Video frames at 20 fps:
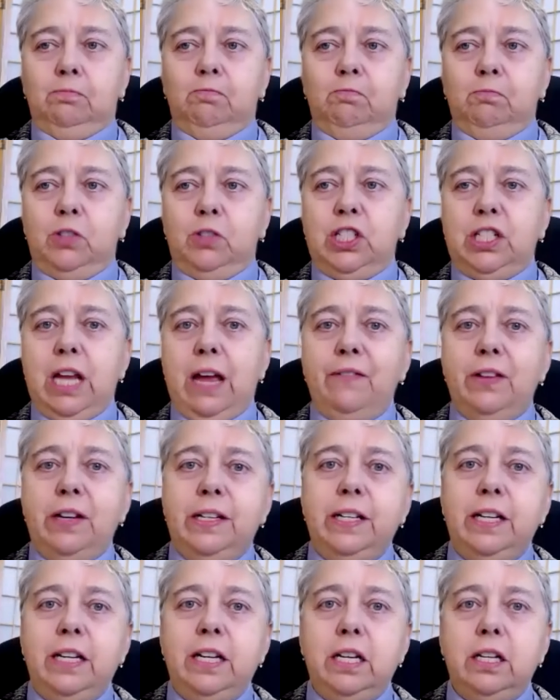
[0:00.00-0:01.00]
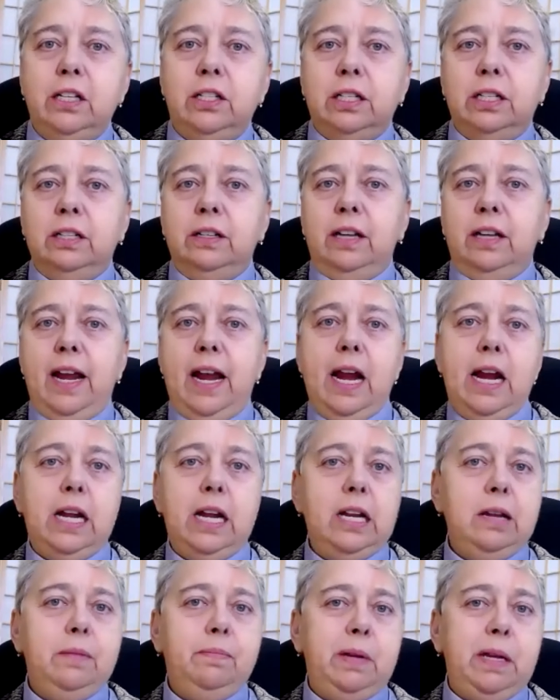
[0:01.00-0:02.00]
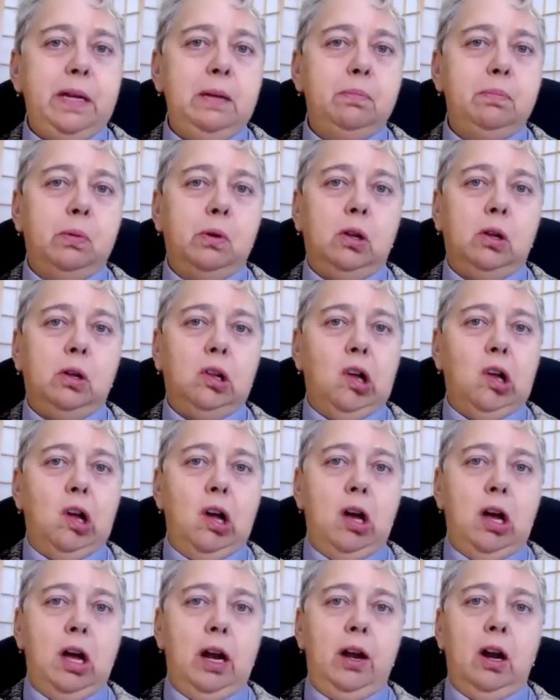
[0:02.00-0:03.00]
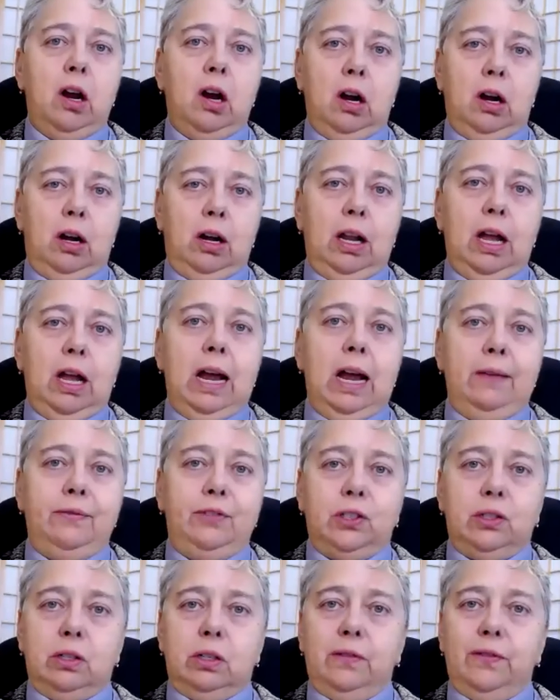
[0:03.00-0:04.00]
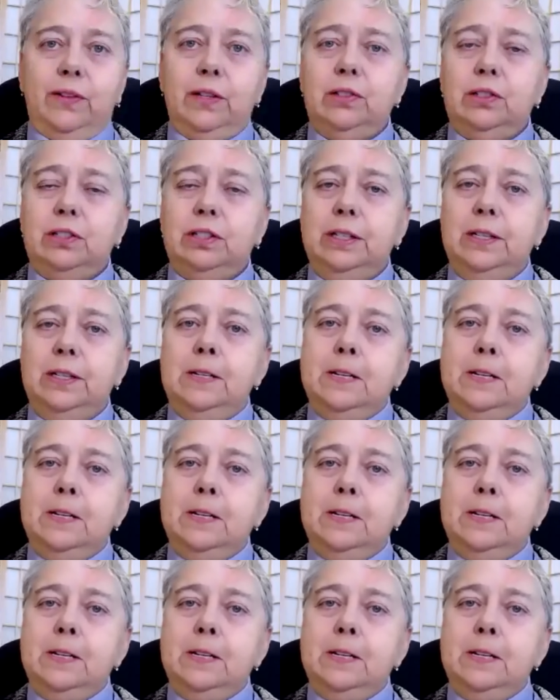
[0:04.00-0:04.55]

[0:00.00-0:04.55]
70 to 80 people on our live service,